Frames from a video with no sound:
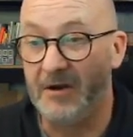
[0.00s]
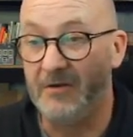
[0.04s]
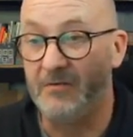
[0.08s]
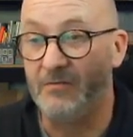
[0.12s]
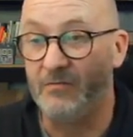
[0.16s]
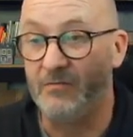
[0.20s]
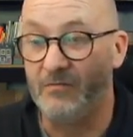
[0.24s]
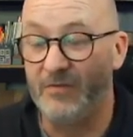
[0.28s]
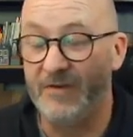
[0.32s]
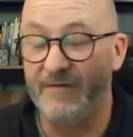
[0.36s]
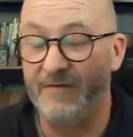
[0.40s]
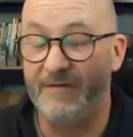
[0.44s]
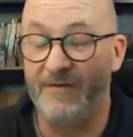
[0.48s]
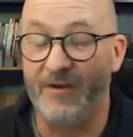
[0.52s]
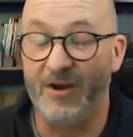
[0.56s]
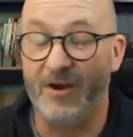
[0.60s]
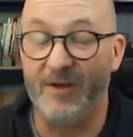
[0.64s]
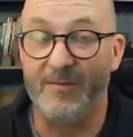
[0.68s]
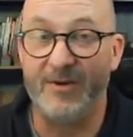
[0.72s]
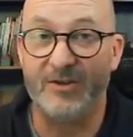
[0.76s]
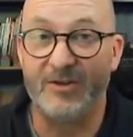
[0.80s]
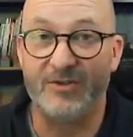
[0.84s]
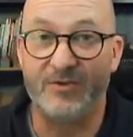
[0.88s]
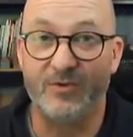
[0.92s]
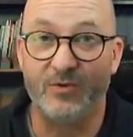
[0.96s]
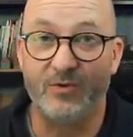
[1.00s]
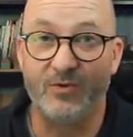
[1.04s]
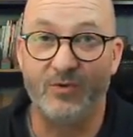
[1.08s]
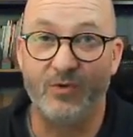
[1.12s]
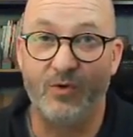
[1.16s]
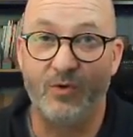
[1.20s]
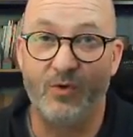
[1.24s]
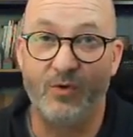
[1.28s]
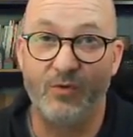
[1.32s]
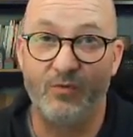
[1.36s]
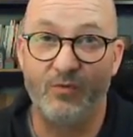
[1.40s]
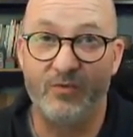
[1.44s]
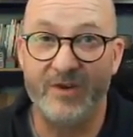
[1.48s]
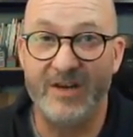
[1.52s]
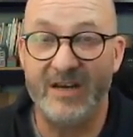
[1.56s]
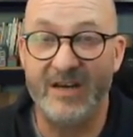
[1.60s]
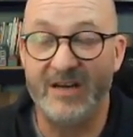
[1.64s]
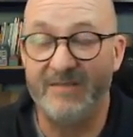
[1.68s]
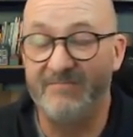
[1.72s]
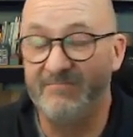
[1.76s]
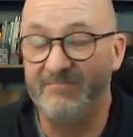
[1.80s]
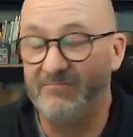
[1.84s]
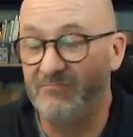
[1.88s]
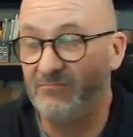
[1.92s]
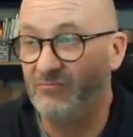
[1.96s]
refurbished or
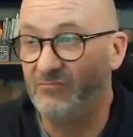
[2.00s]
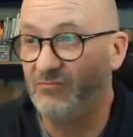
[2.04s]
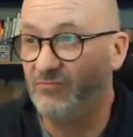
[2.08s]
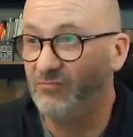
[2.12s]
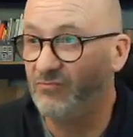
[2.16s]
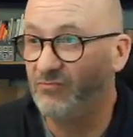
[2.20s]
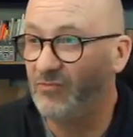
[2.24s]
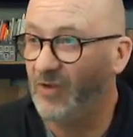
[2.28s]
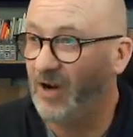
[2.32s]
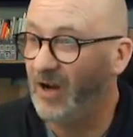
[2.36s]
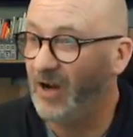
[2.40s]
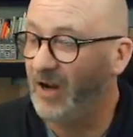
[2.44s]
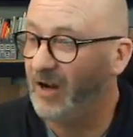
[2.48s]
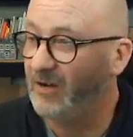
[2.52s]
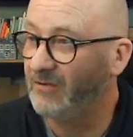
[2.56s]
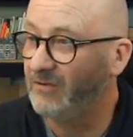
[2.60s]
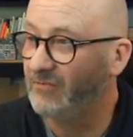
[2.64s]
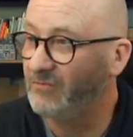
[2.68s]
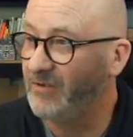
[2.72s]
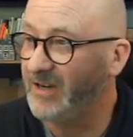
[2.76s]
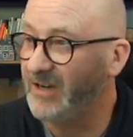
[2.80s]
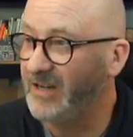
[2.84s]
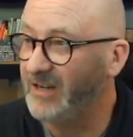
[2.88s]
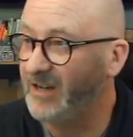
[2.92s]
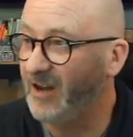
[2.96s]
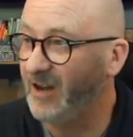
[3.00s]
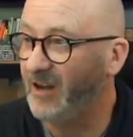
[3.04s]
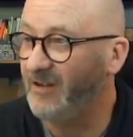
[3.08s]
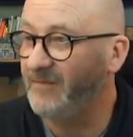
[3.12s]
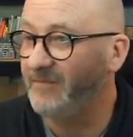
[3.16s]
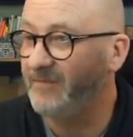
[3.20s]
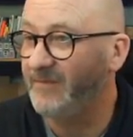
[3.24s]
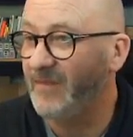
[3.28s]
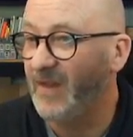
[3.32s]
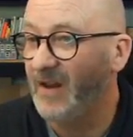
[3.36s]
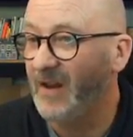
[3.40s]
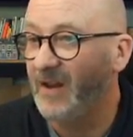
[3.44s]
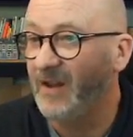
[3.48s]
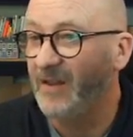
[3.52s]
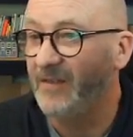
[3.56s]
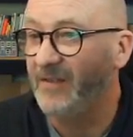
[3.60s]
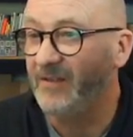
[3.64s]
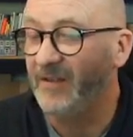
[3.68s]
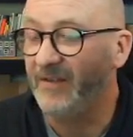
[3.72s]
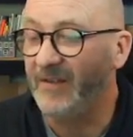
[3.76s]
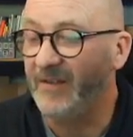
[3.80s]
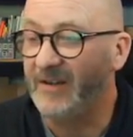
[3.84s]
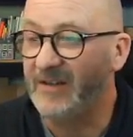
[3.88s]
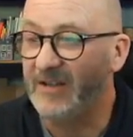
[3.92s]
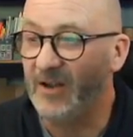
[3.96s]
redone,
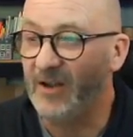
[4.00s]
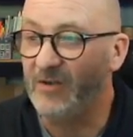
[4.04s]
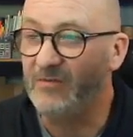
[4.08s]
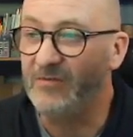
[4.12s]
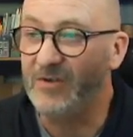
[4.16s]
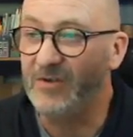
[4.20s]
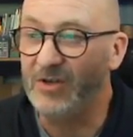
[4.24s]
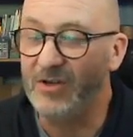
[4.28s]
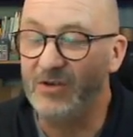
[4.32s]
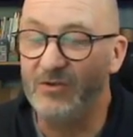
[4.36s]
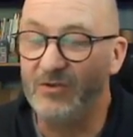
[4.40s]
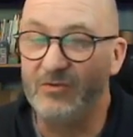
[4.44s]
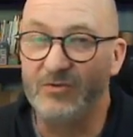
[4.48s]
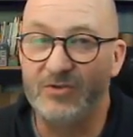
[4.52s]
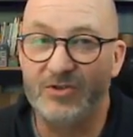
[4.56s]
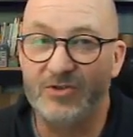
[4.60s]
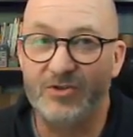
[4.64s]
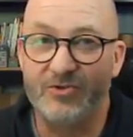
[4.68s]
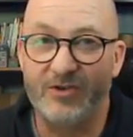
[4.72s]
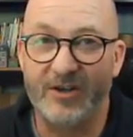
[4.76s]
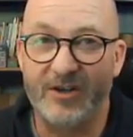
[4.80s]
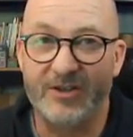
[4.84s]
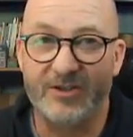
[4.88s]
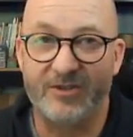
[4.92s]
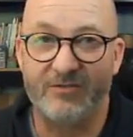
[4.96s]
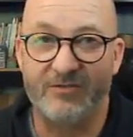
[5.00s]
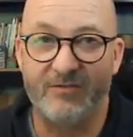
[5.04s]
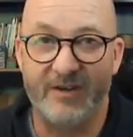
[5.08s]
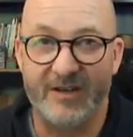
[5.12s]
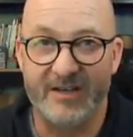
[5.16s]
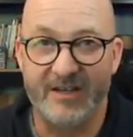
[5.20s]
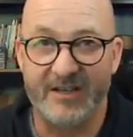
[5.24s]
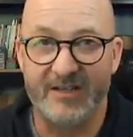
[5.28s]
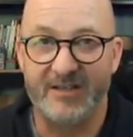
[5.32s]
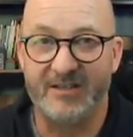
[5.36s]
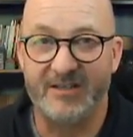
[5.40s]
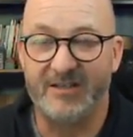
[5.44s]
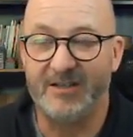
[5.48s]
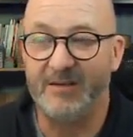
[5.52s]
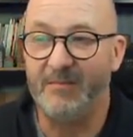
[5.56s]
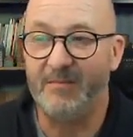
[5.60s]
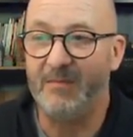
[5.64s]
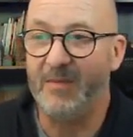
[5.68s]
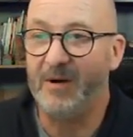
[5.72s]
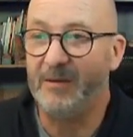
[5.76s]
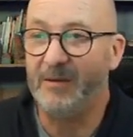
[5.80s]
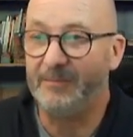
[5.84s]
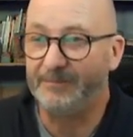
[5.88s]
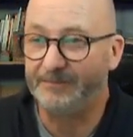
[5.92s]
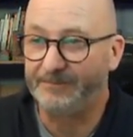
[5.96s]
that they don't use stress graded
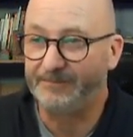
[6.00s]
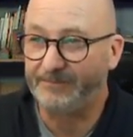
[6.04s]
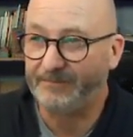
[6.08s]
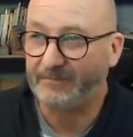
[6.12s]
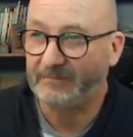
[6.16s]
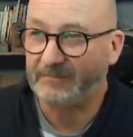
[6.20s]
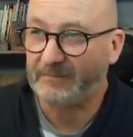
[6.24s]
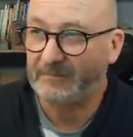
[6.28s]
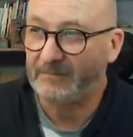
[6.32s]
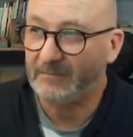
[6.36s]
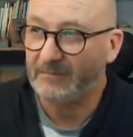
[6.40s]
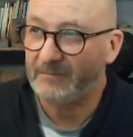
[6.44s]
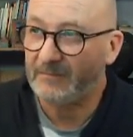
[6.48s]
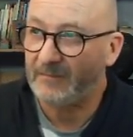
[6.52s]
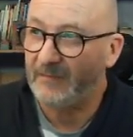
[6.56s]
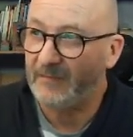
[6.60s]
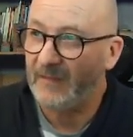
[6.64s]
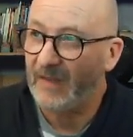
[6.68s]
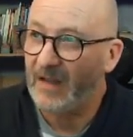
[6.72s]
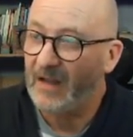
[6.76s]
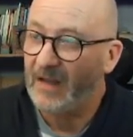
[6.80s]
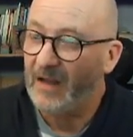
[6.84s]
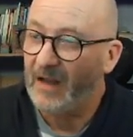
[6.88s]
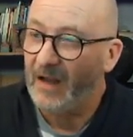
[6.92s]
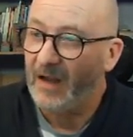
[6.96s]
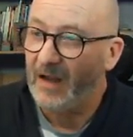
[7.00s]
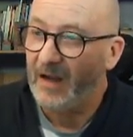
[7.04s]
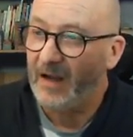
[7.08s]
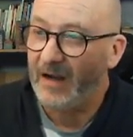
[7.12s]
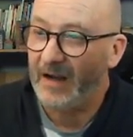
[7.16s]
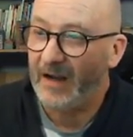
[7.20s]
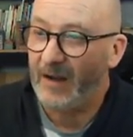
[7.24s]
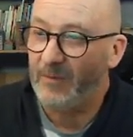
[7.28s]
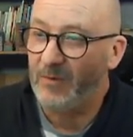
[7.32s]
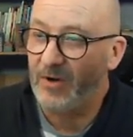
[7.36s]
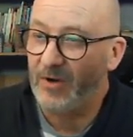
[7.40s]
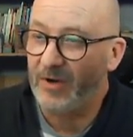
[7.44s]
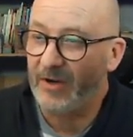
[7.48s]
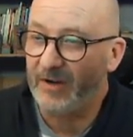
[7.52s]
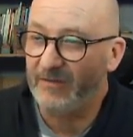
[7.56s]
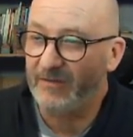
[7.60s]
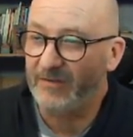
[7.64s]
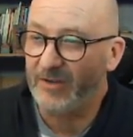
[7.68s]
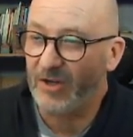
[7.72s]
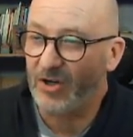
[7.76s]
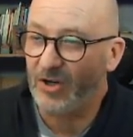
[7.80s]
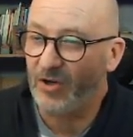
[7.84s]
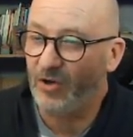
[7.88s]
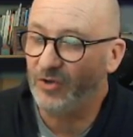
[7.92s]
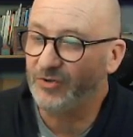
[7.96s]
timber. Again, we're looking for
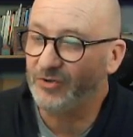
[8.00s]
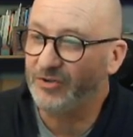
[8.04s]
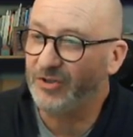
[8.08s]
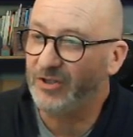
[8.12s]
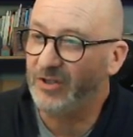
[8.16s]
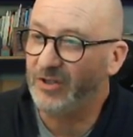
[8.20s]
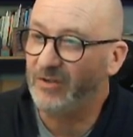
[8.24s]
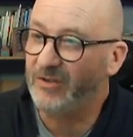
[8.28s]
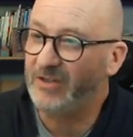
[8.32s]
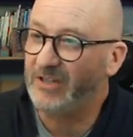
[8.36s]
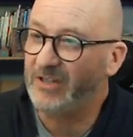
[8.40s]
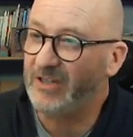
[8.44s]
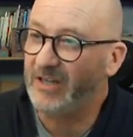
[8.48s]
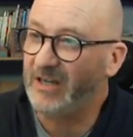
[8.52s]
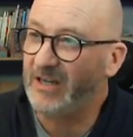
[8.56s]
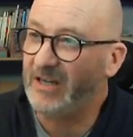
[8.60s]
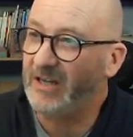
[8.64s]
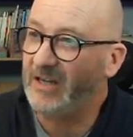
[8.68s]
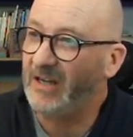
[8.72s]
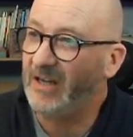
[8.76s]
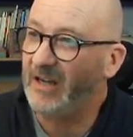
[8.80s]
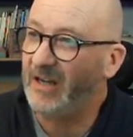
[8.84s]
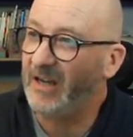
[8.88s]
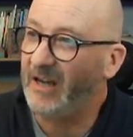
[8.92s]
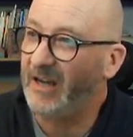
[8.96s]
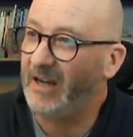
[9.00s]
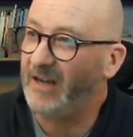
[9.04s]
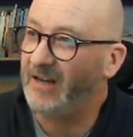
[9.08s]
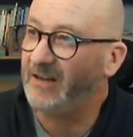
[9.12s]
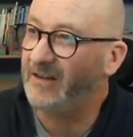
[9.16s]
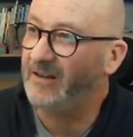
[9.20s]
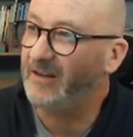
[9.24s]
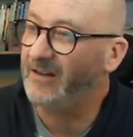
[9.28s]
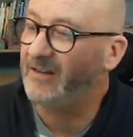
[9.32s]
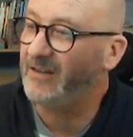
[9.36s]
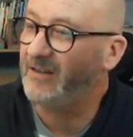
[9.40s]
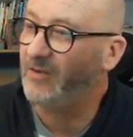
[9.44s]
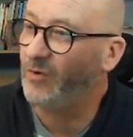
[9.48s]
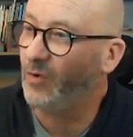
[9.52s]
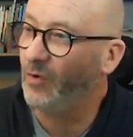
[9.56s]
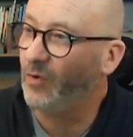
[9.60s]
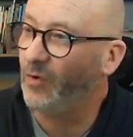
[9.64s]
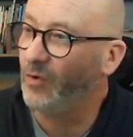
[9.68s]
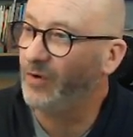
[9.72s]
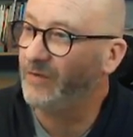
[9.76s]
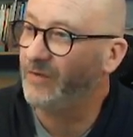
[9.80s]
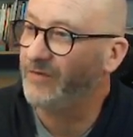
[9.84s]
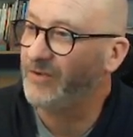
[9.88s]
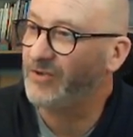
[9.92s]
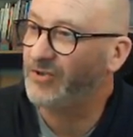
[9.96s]
the continuity in
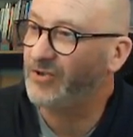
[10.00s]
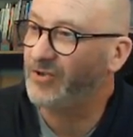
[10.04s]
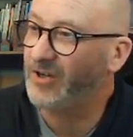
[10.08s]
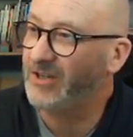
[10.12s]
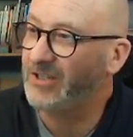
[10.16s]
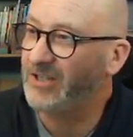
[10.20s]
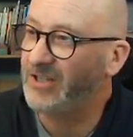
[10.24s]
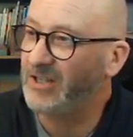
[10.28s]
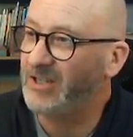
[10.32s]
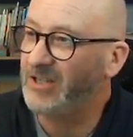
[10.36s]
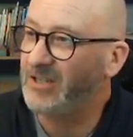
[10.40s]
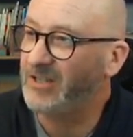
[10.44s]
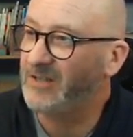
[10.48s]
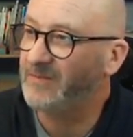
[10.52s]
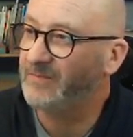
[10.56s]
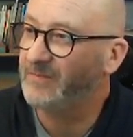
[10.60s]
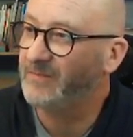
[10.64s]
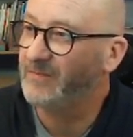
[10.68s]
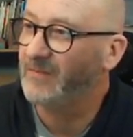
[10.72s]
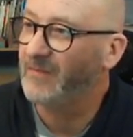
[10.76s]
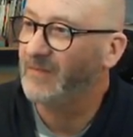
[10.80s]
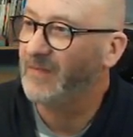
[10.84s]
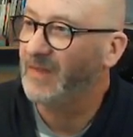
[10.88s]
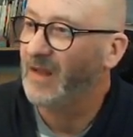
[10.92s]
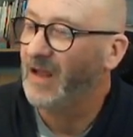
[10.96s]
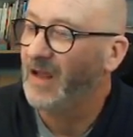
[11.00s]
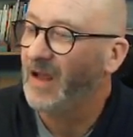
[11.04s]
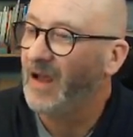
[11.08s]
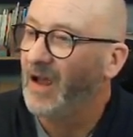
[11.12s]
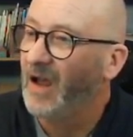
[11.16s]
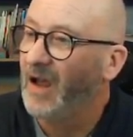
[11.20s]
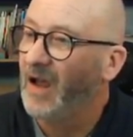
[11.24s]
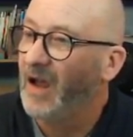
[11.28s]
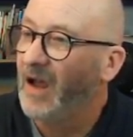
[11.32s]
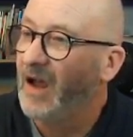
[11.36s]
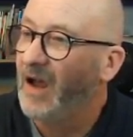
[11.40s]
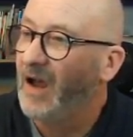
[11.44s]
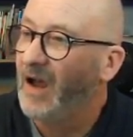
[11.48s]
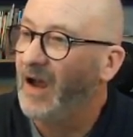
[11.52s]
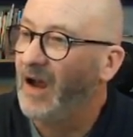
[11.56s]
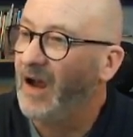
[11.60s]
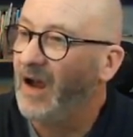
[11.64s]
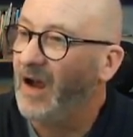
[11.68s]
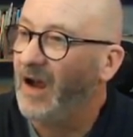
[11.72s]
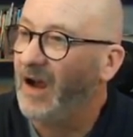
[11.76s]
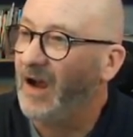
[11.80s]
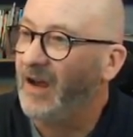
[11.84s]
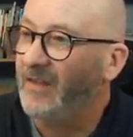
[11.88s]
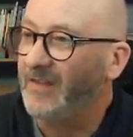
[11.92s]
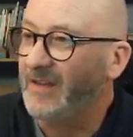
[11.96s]
all of the trusses,
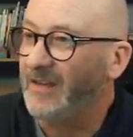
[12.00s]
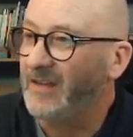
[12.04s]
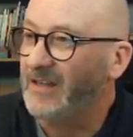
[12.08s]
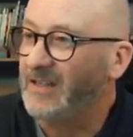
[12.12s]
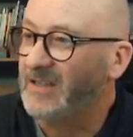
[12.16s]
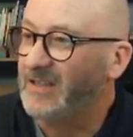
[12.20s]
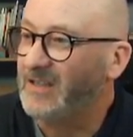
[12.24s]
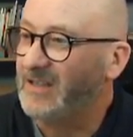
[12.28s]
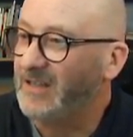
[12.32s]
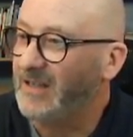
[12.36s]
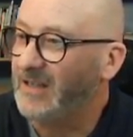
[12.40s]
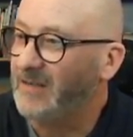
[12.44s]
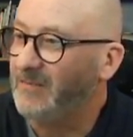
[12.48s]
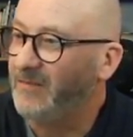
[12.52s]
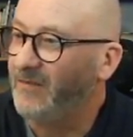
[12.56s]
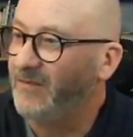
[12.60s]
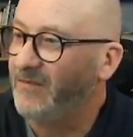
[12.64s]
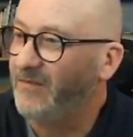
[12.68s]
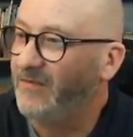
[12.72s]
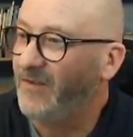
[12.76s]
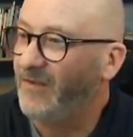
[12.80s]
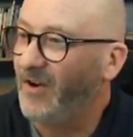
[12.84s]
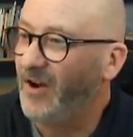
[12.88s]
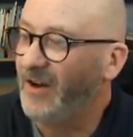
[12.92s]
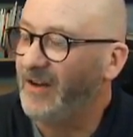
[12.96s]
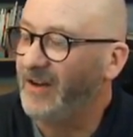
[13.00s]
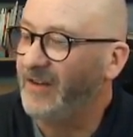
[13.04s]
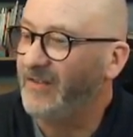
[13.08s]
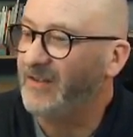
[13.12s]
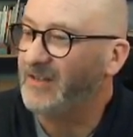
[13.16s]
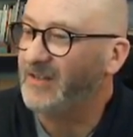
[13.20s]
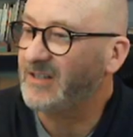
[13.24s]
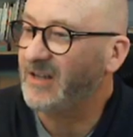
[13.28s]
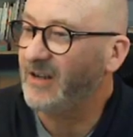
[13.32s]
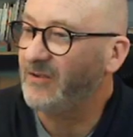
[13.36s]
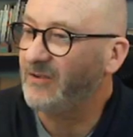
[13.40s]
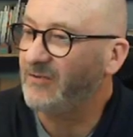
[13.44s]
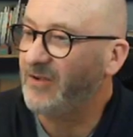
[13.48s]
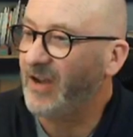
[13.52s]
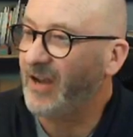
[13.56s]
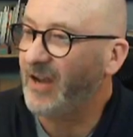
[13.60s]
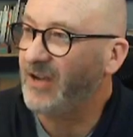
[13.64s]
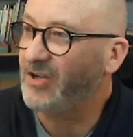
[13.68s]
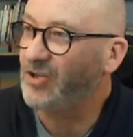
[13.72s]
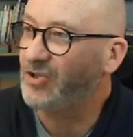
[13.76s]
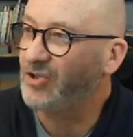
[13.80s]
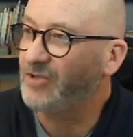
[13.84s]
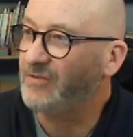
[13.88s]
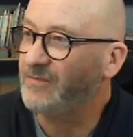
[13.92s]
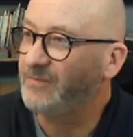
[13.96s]
and these seem fine in this
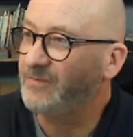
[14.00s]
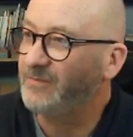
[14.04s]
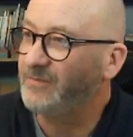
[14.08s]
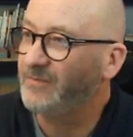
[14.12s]
location.